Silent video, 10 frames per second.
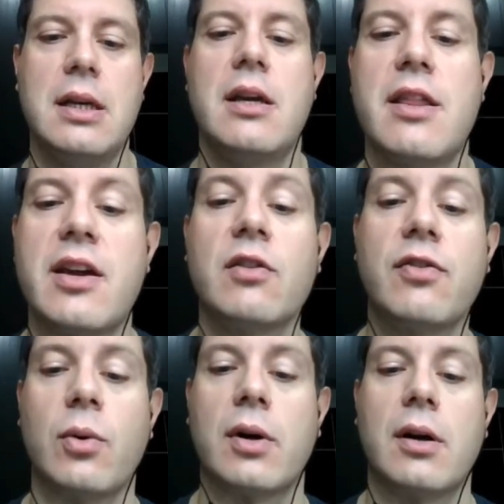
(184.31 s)

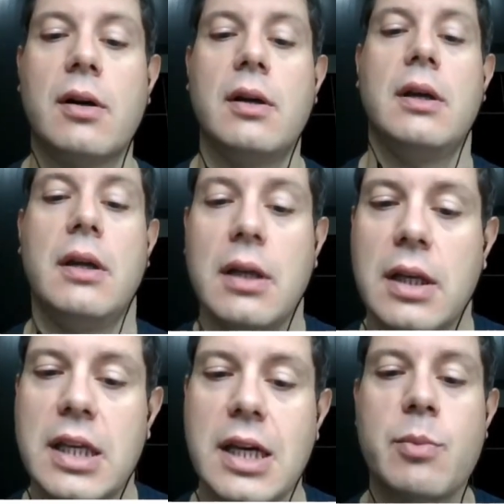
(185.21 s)
Therefore,
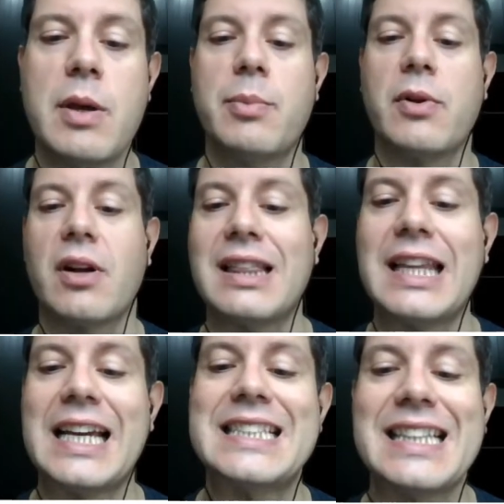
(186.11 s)
young people are
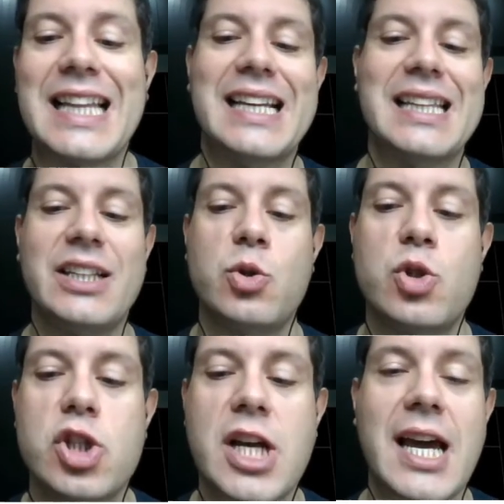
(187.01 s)
less likely to
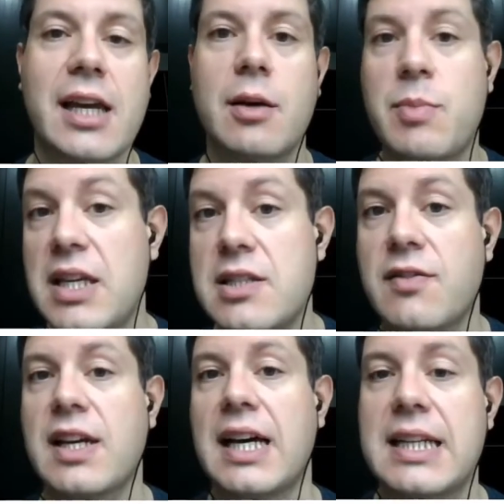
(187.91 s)
check a piece of
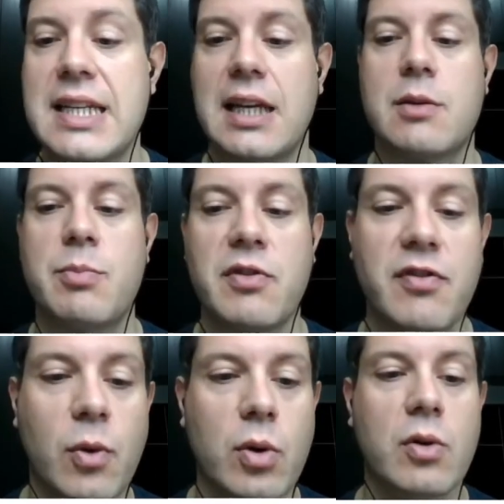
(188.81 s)
content
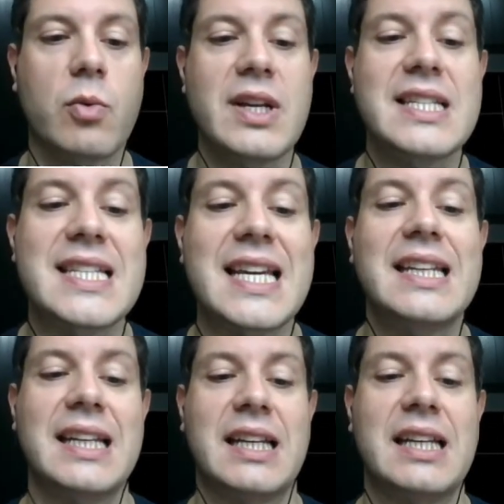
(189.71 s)
before
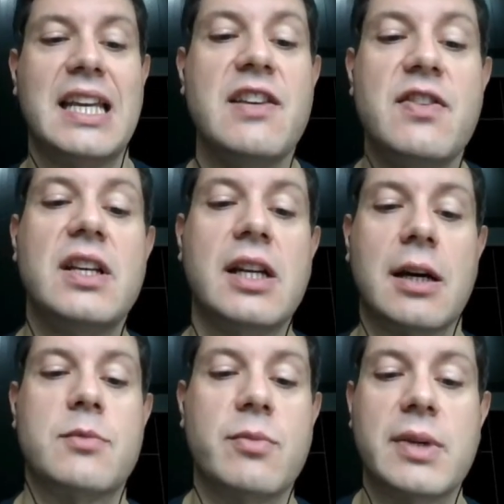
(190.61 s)
resending it if it
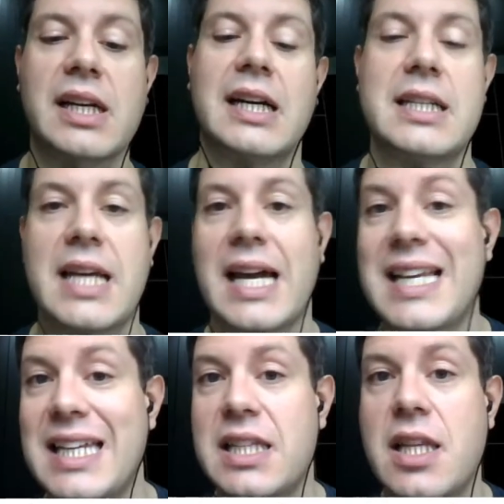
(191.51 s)
comes from a contact
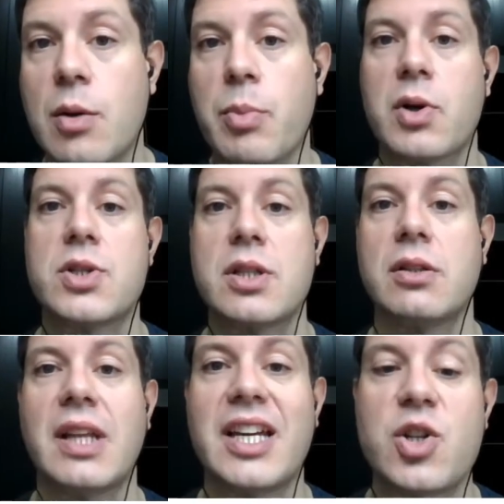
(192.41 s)
in their
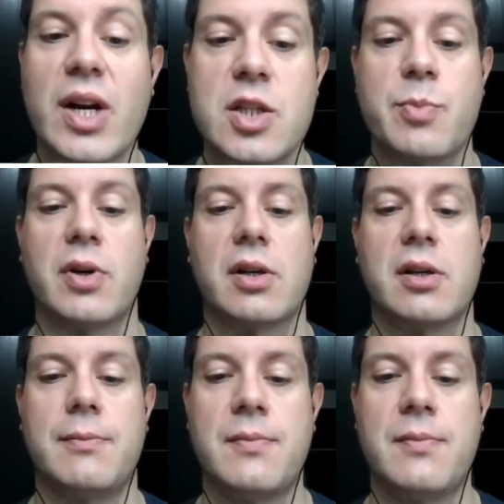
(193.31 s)
personal address book.